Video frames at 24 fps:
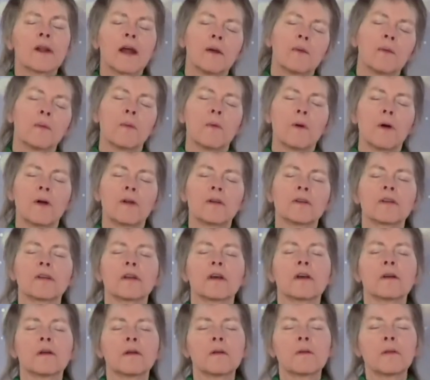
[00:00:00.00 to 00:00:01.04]
I want
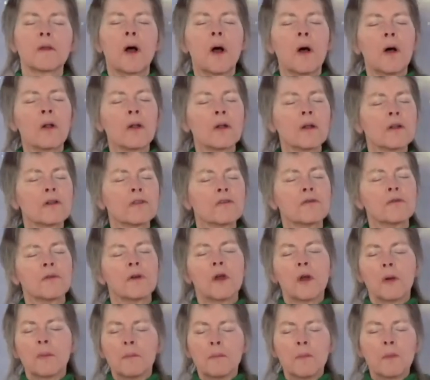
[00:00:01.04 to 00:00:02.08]
all of
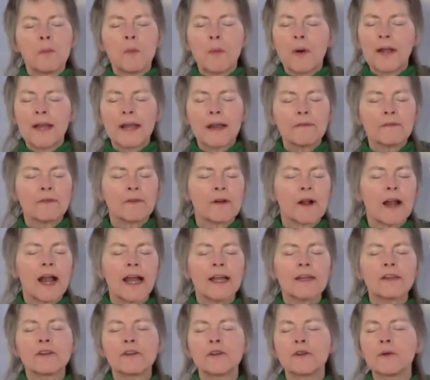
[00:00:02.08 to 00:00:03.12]
whatever
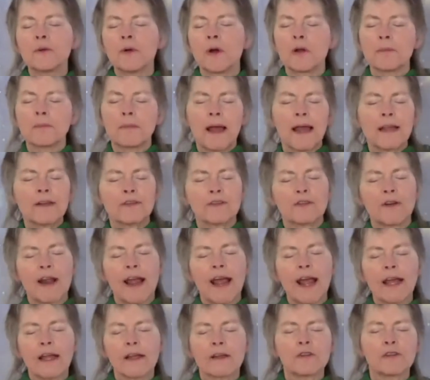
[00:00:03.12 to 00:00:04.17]
I do on my
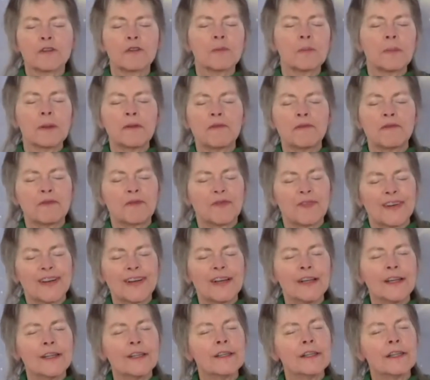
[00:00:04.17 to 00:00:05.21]
track to be
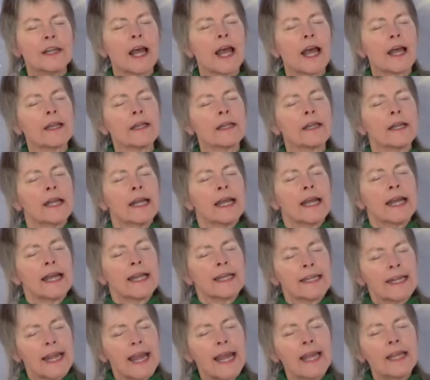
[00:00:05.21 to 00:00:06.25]
fun and
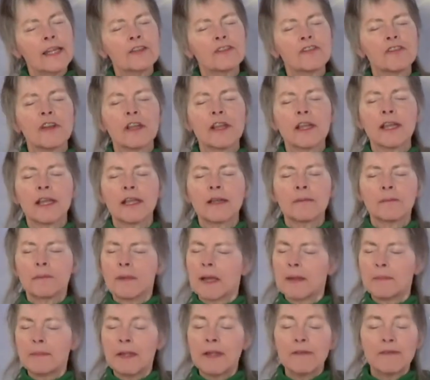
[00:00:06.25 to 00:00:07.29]
engaging and
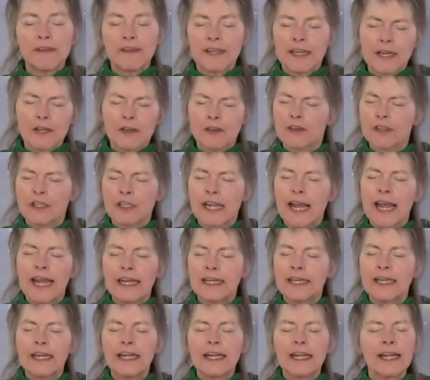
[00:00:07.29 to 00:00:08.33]
maybe even
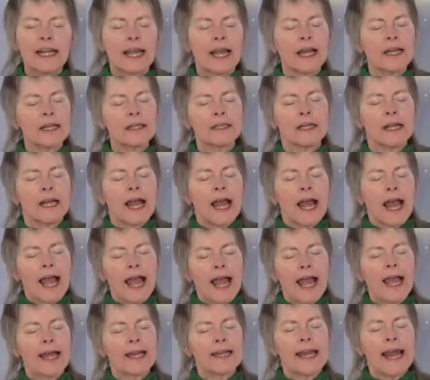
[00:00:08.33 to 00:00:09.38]
entertaining and
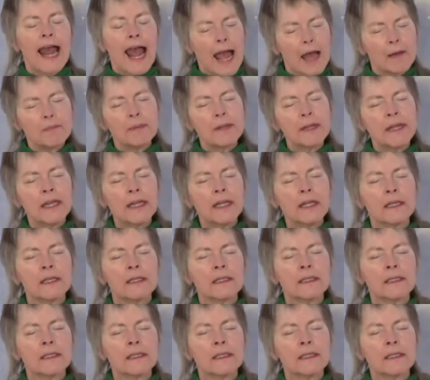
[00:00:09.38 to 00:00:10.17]
happy?